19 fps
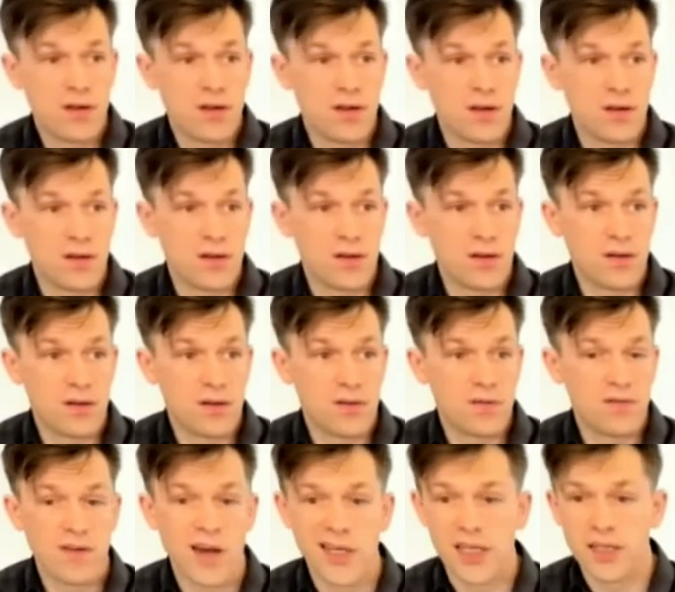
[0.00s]
uh,
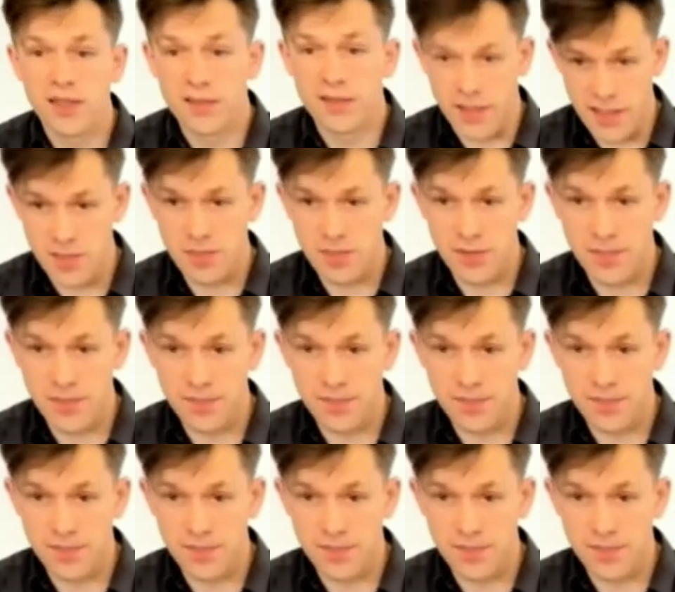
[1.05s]
finite time.